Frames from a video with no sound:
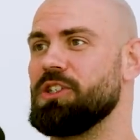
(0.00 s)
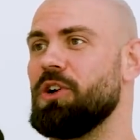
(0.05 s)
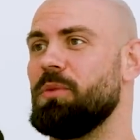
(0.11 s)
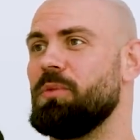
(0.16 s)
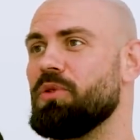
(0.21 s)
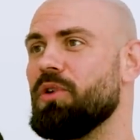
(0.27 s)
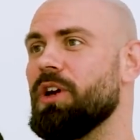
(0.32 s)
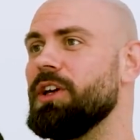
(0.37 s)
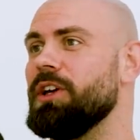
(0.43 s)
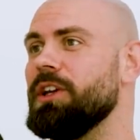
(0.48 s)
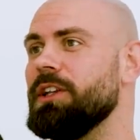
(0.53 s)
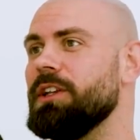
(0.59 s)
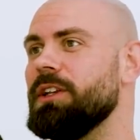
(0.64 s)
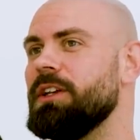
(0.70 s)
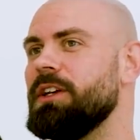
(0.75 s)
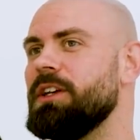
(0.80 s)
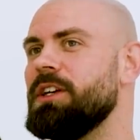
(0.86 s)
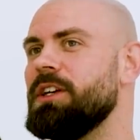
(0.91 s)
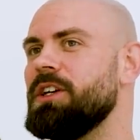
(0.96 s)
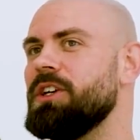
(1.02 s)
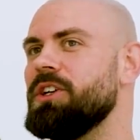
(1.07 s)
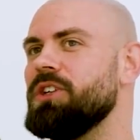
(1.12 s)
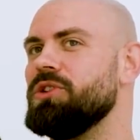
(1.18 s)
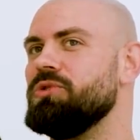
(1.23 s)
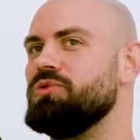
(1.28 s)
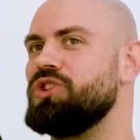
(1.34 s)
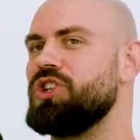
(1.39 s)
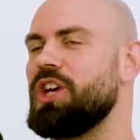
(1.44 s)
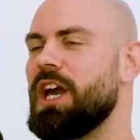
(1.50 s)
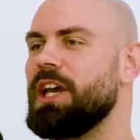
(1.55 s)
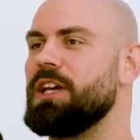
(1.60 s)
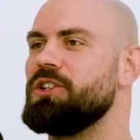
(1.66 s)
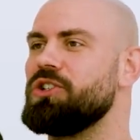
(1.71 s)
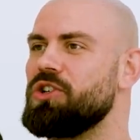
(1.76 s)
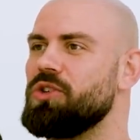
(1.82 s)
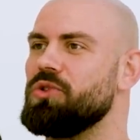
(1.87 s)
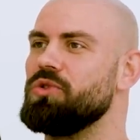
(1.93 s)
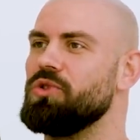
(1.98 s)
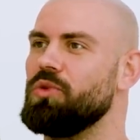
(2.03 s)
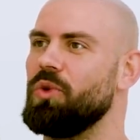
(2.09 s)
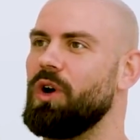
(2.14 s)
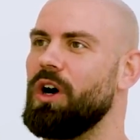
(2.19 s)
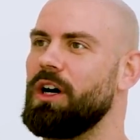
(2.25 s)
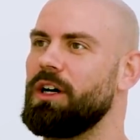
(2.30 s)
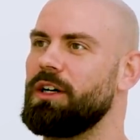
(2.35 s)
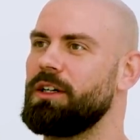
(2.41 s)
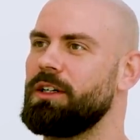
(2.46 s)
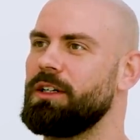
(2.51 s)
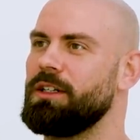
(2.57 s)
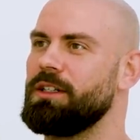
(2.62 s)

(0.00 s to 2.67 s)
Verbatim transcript: operating, you change who you are.